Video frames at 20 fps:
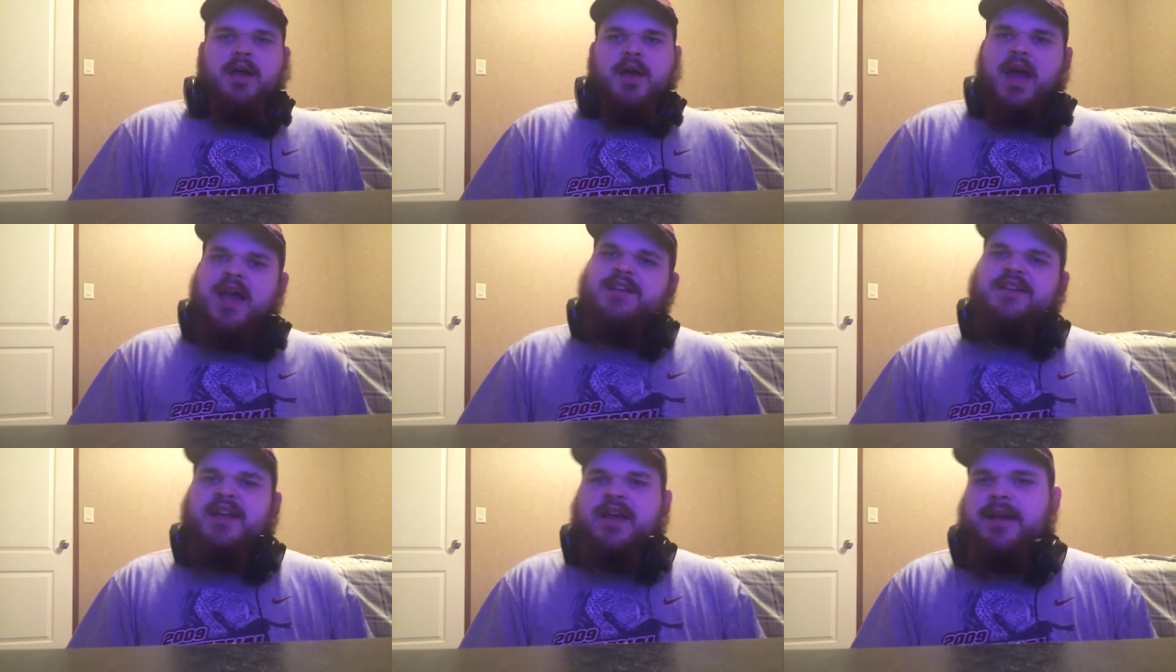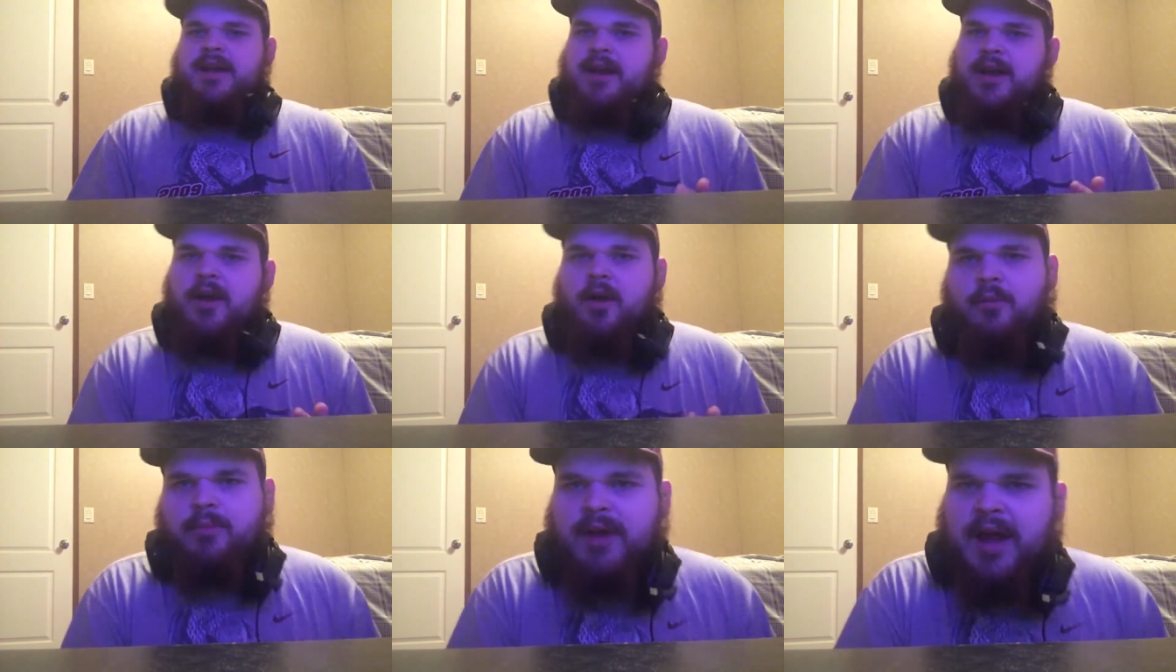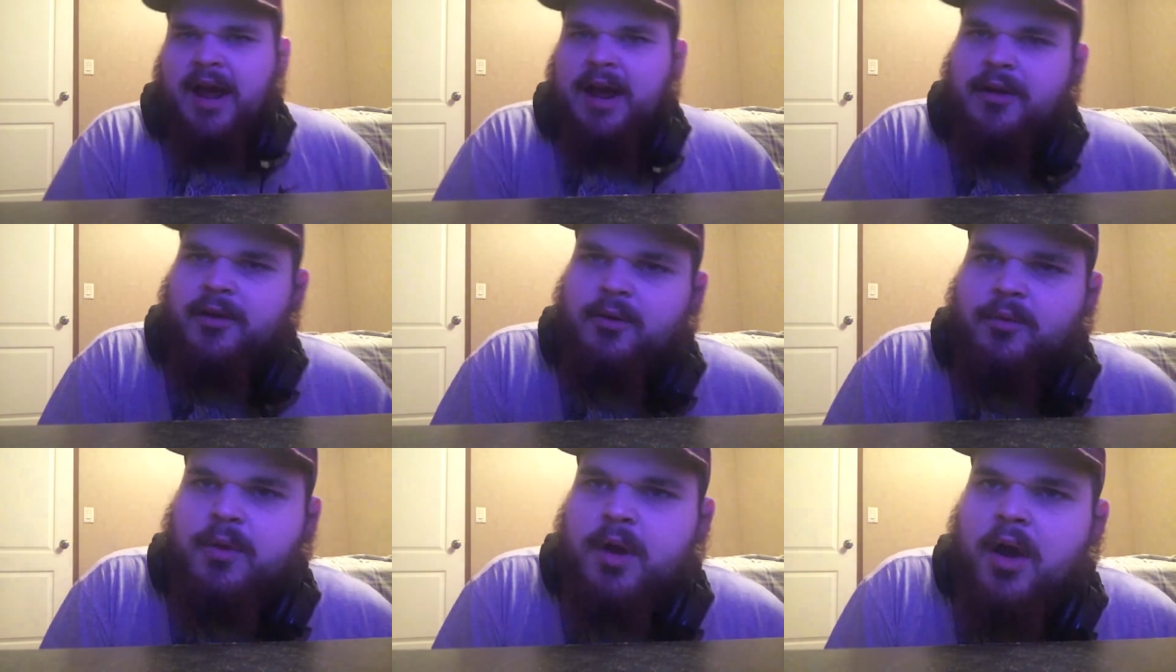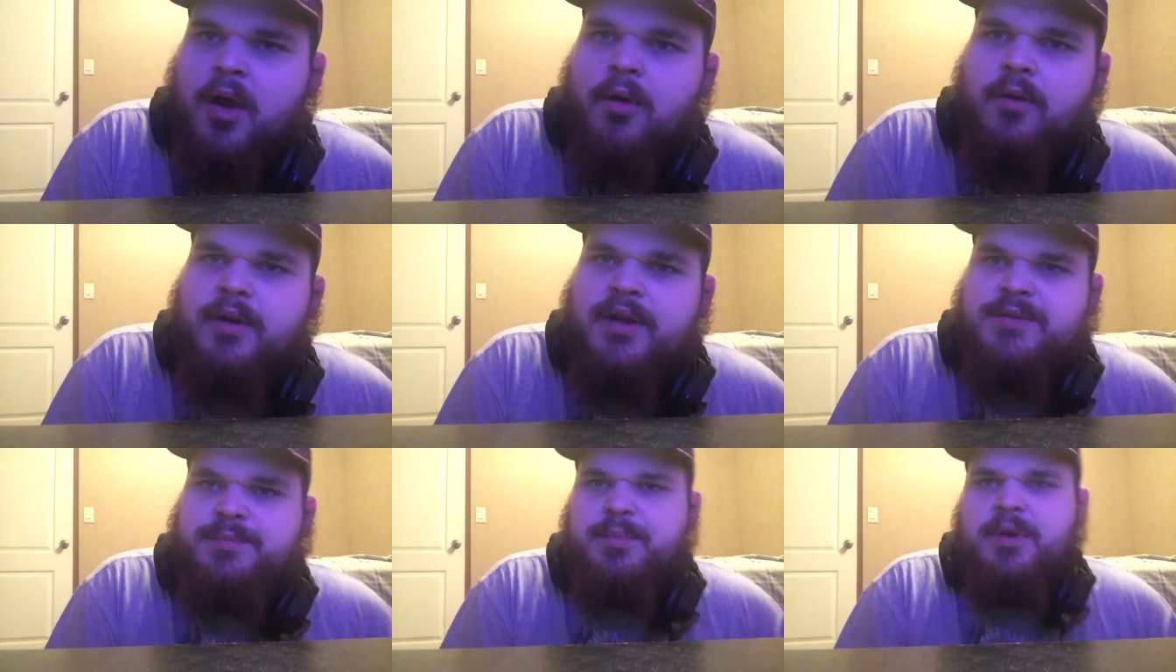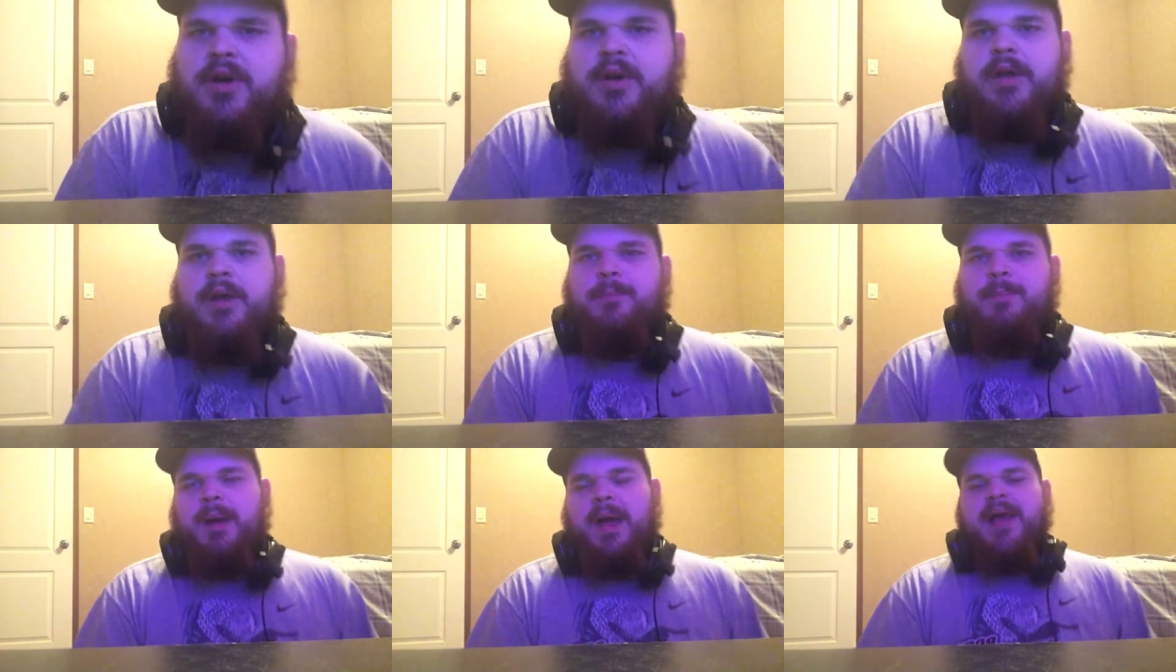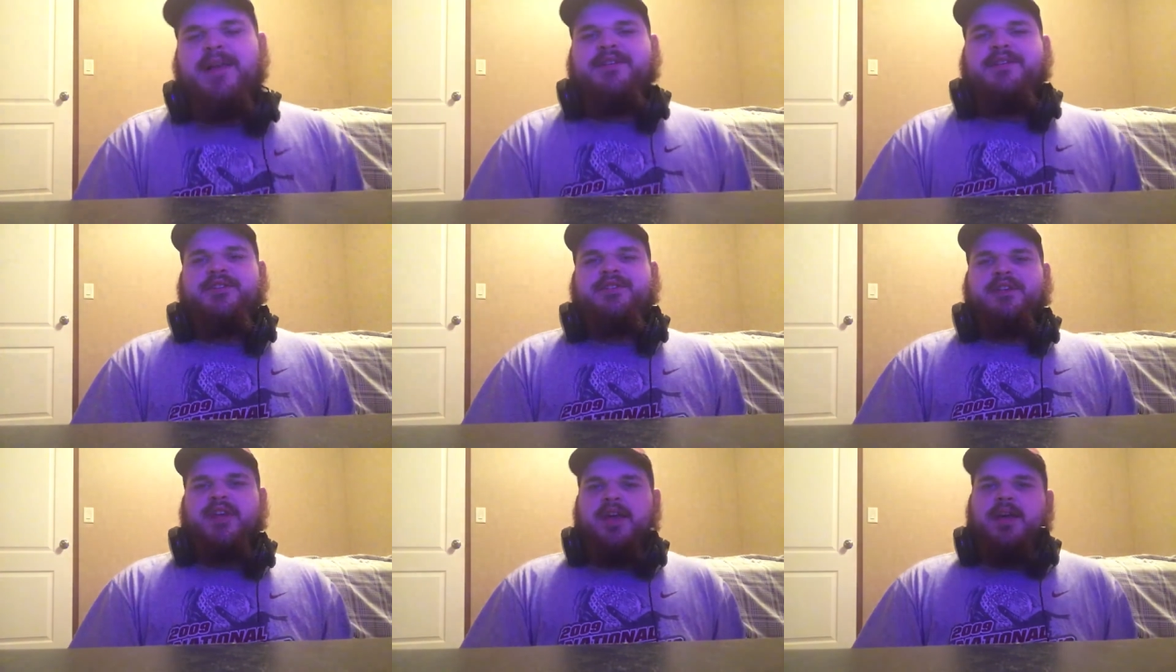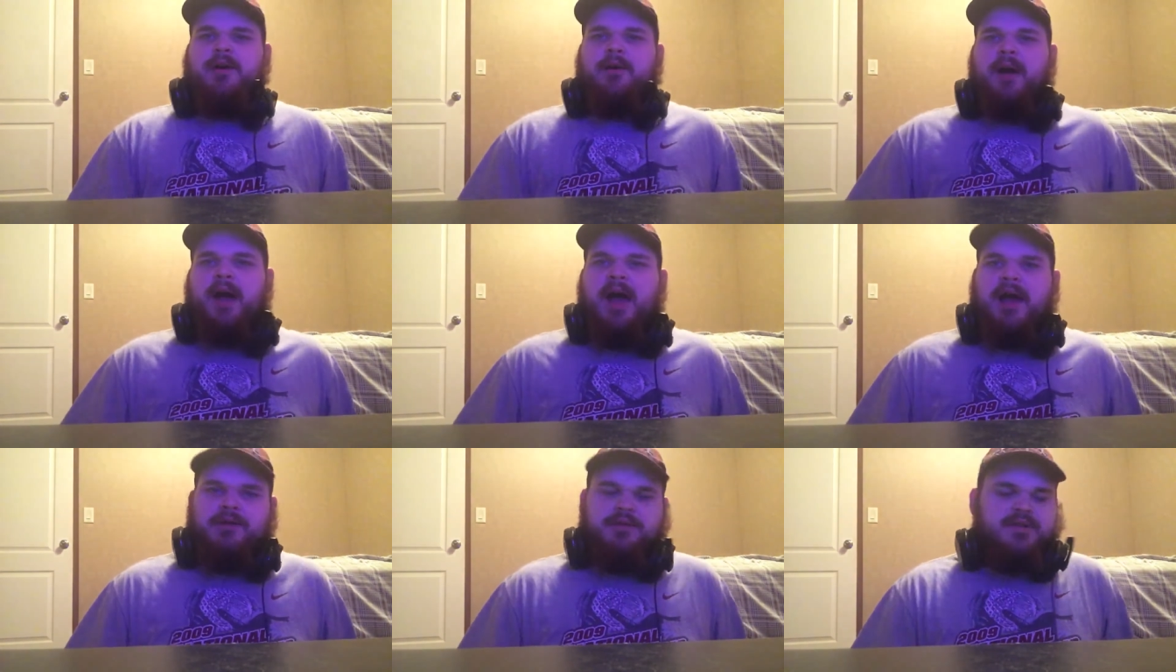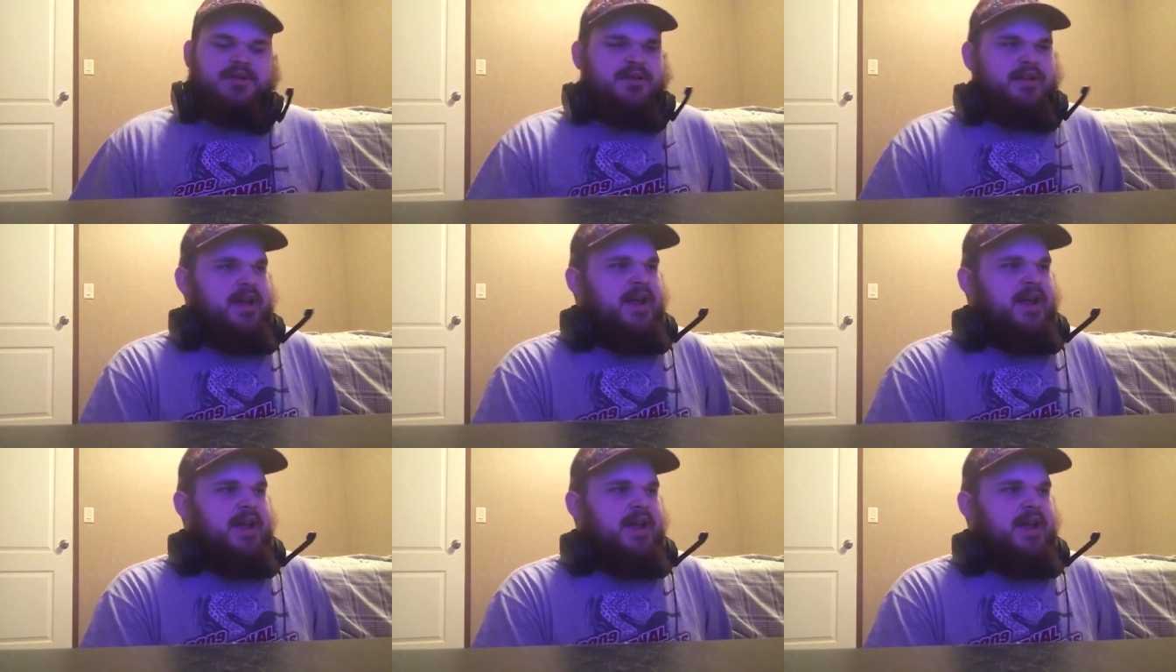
He's getting it on down the road. He's boogieing past the scale houses,